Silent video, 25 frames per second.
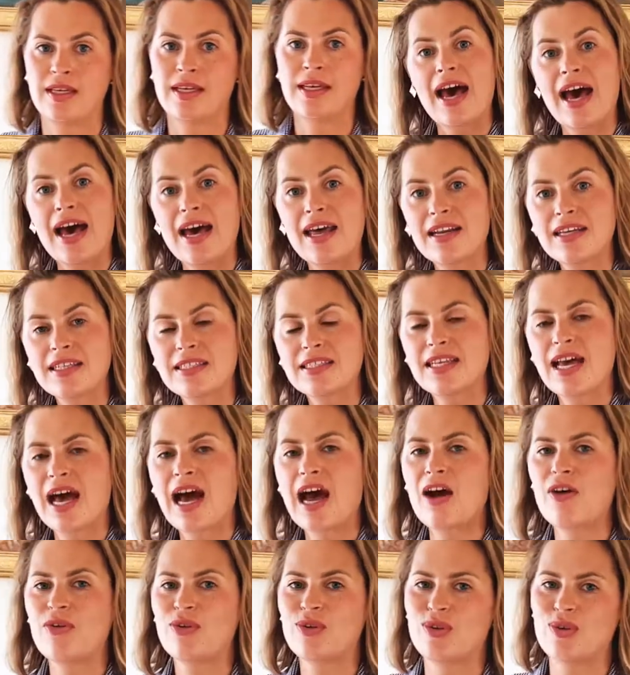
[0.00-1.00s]
That is
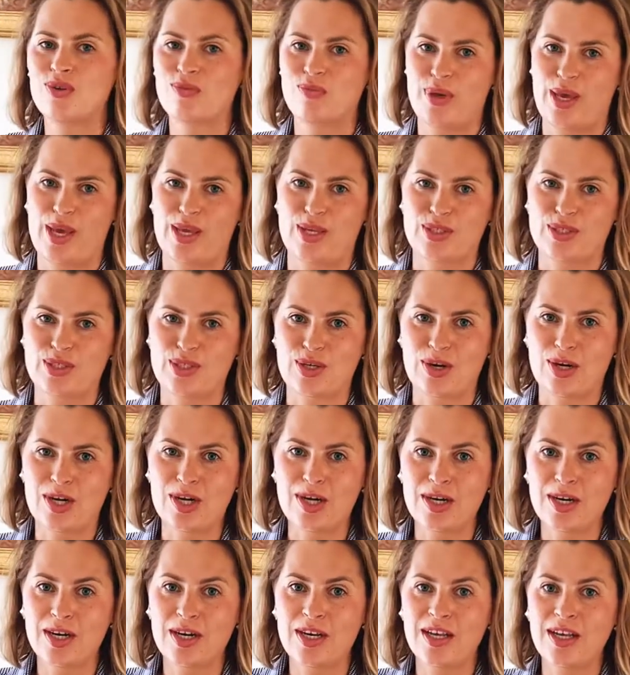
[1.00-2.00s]
how you make
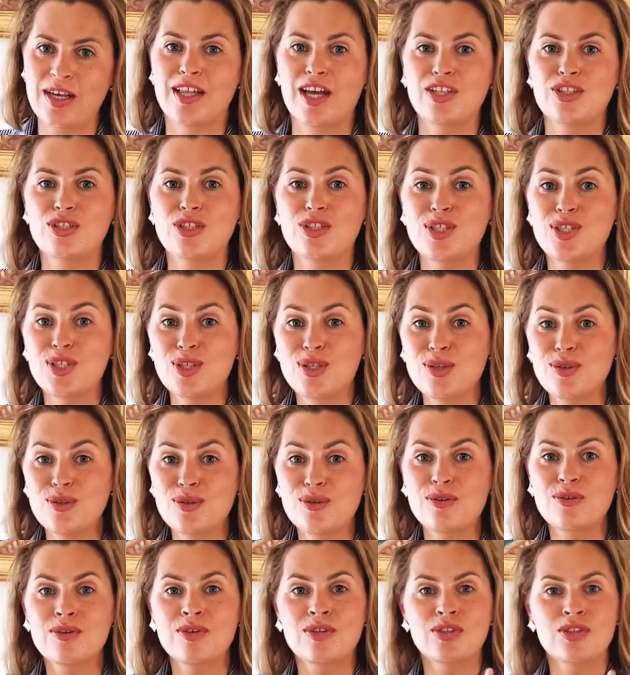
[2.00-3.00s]
sure that
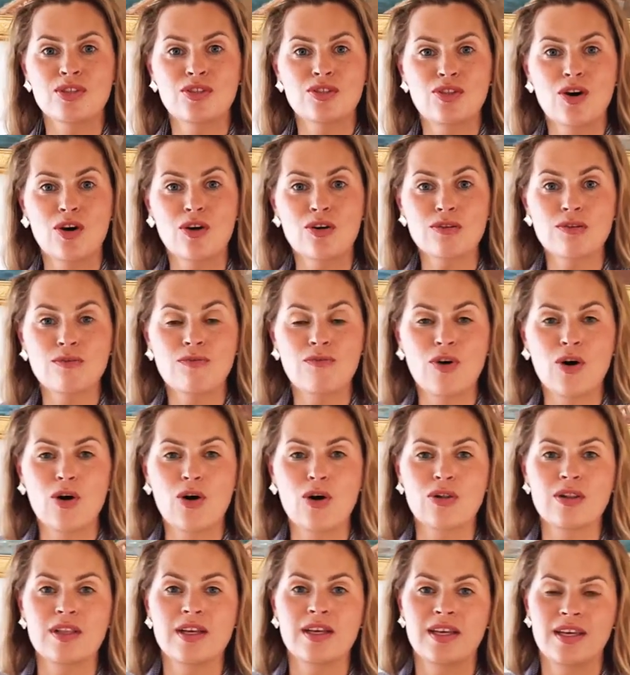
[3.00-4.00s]
you don't
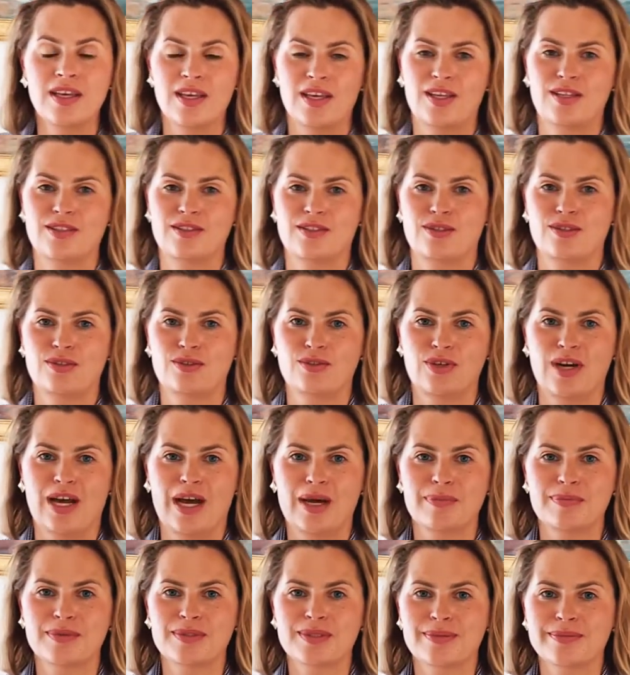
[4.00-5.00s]
fall into
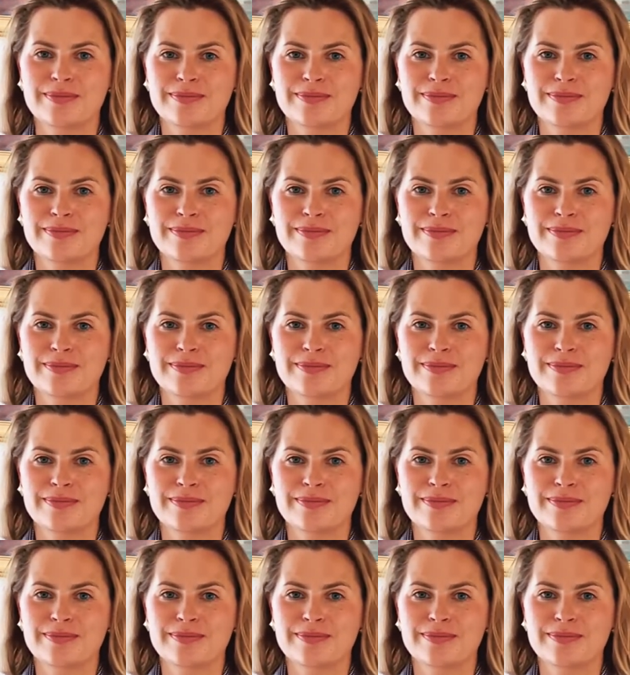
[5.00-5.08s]
traps.